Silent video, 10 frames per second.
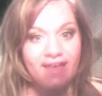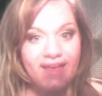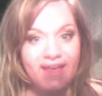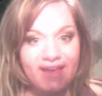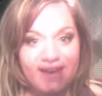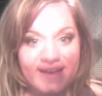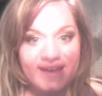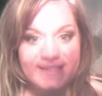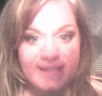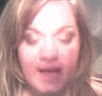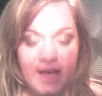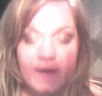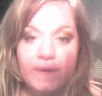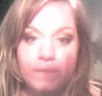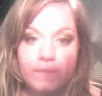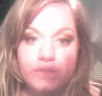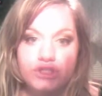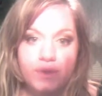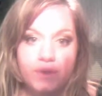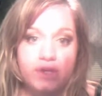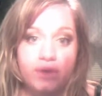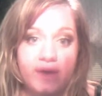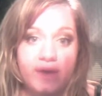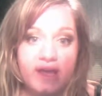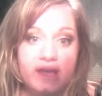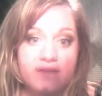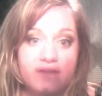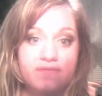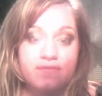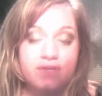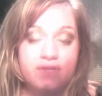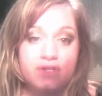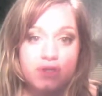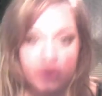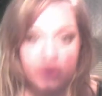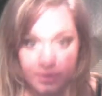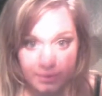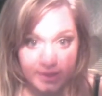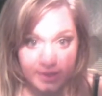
Hey guys, um, so I know I have cra-